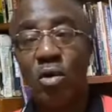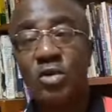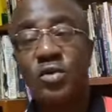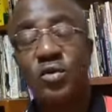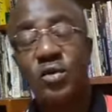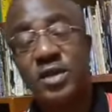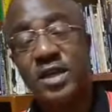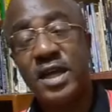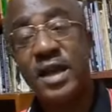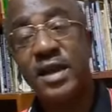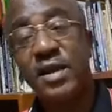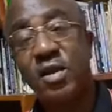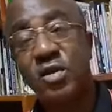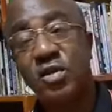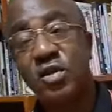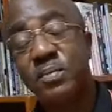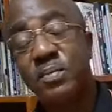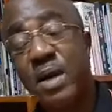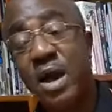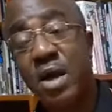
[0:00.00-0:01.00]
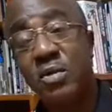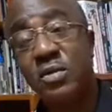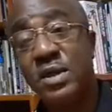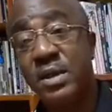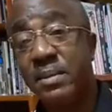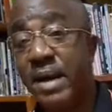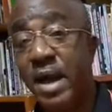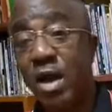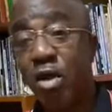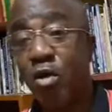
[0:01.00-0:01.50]
tell your spouse
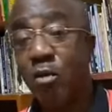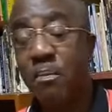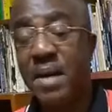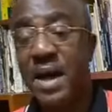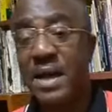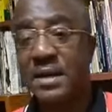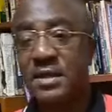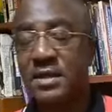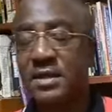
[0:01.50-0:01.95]
about your past.